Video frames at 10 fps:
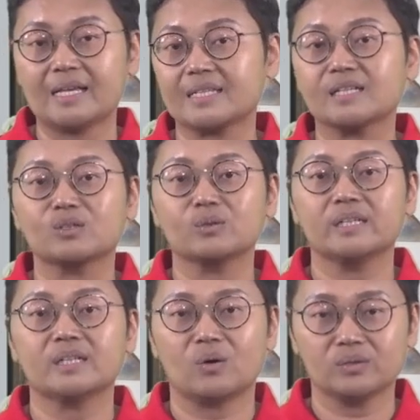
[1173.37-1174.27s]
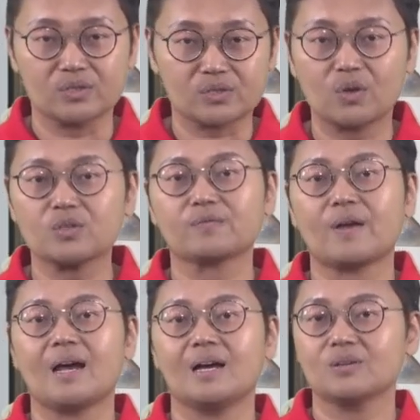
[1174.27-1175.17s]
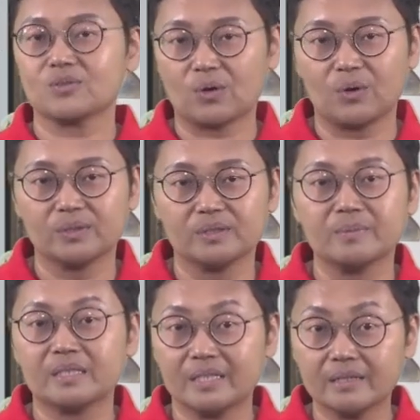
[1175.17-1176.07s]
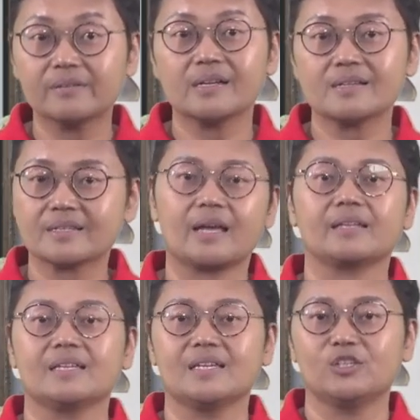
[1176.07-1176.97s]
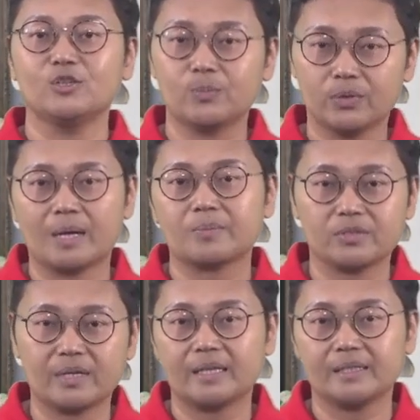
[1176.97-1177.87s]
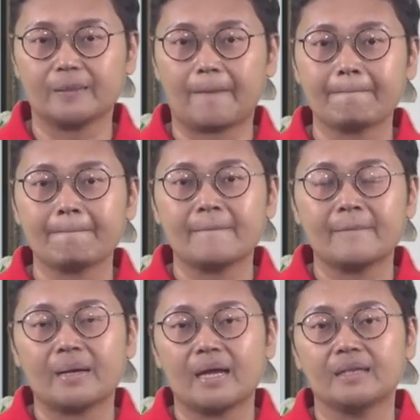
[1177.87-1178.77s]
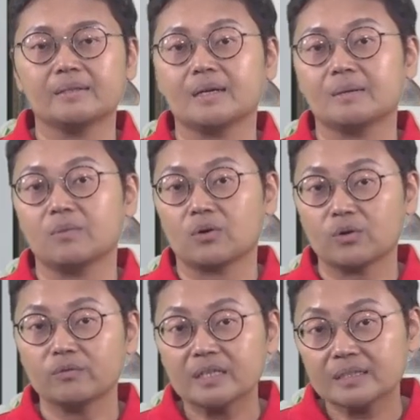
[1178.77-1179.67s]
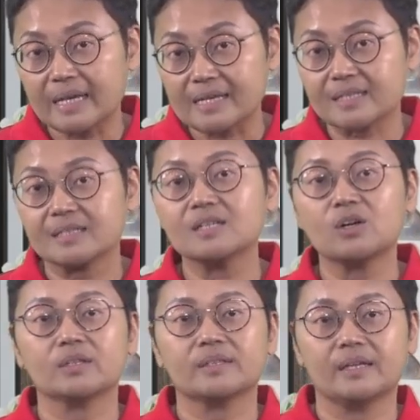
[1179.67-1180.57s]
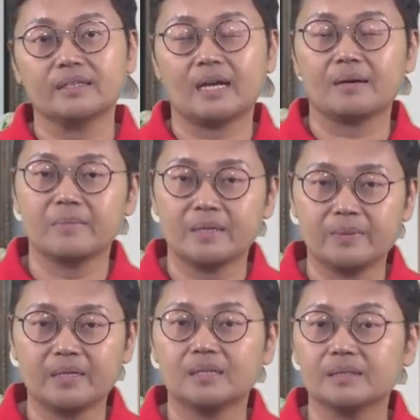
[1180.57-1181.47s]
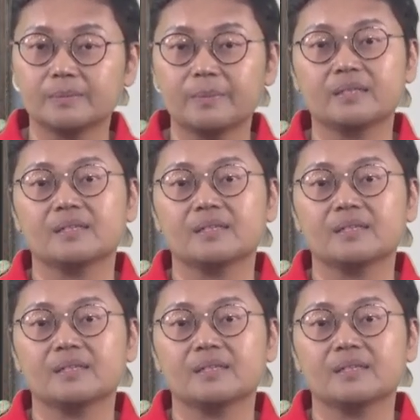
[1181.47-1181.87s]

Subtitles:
including all the source files, all the materials that you put up together. And moreover, there are certain content maybe a little bit